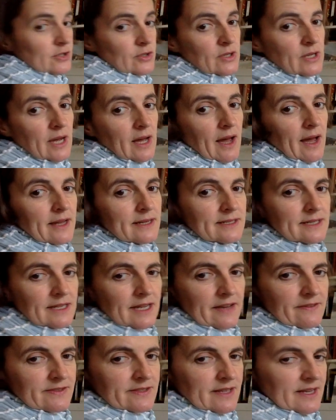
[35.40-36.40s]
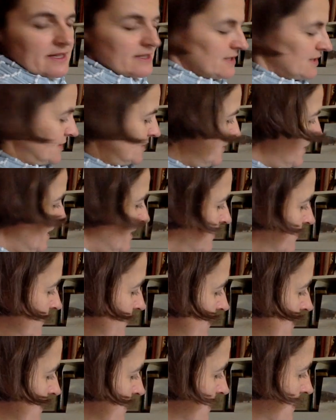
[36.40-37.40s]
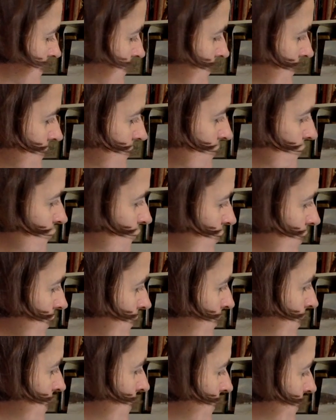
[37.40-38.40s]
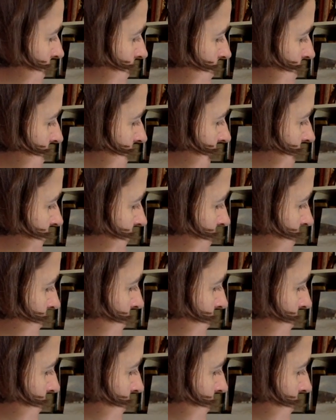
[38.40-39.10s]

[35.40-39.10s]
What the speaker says: it under life size just so I can fit the drawing of both of them together at the